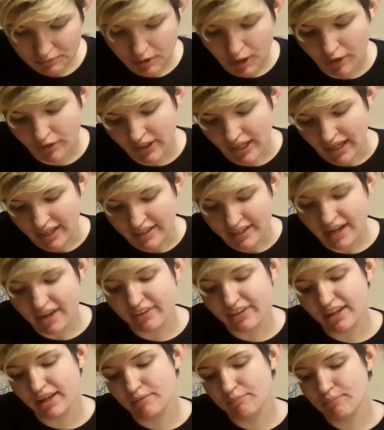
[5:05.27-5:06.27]
Oh yeah, now
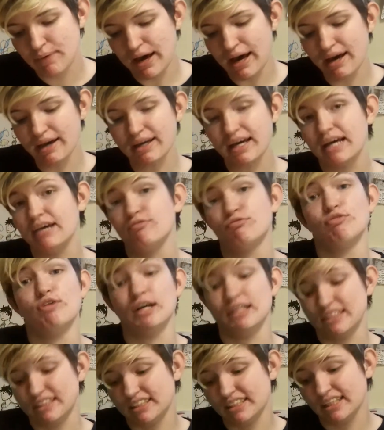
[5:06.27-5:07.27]
that I'm back, I have
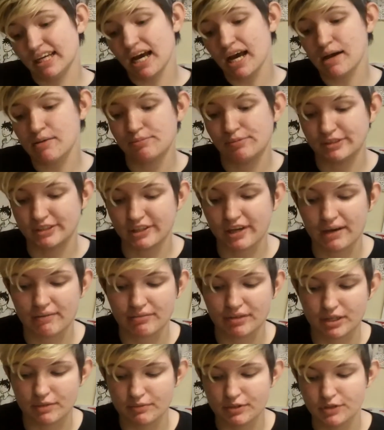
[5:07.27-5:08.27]
what's to come. So I'm
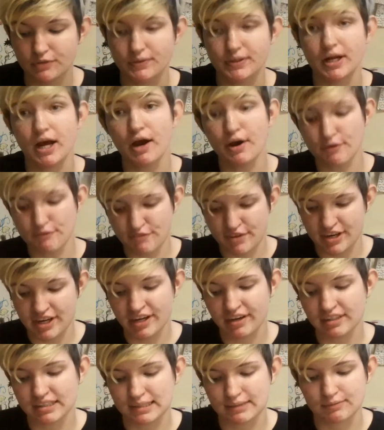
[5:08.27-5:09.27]
going to be doing art
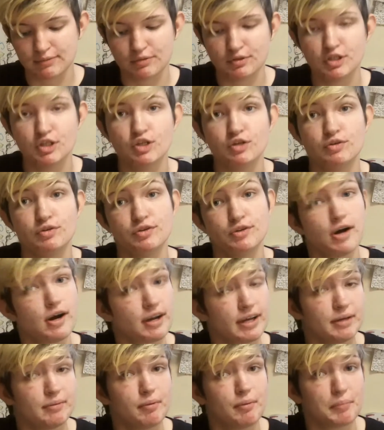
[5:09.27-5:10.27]
videos. I'm going to be
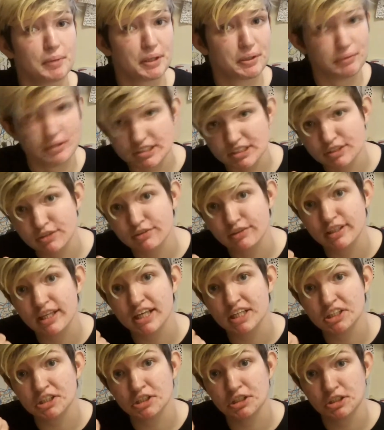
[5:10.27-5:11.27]
talking about my crystal
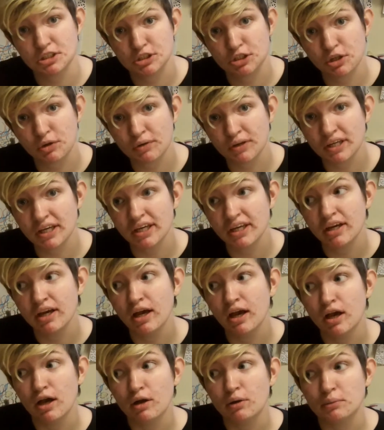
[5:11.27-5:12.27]
collection and showing it
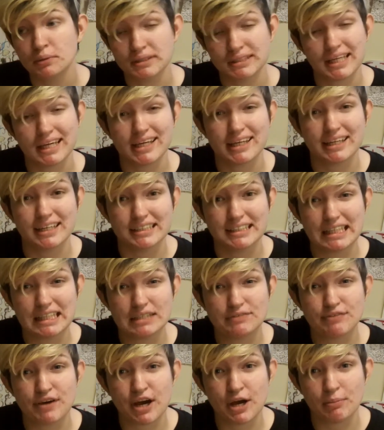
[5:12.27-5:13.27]
once I can
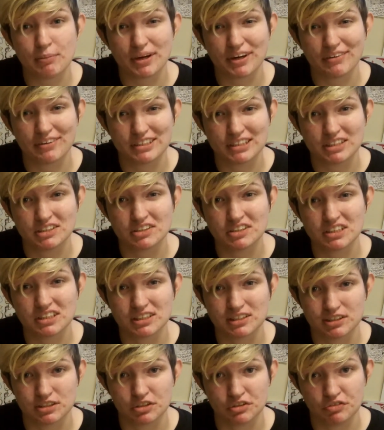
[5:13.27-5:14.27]
identify all my crystals
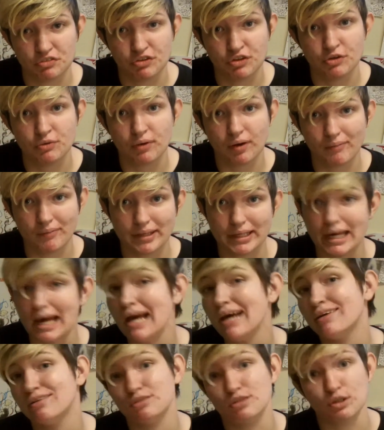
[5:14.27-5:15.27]
because there's a few where I'm like,
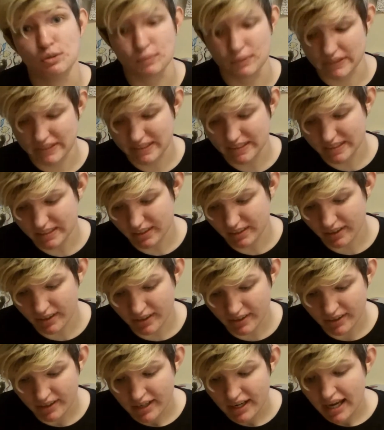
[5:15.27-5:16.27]
I don't know what these
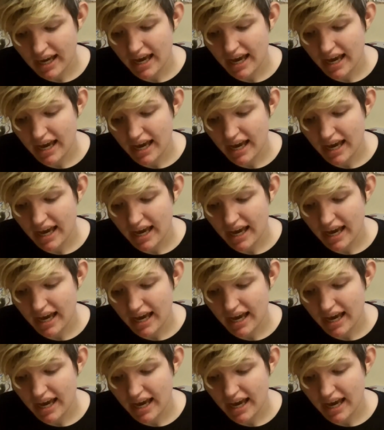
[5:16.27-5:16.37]
are.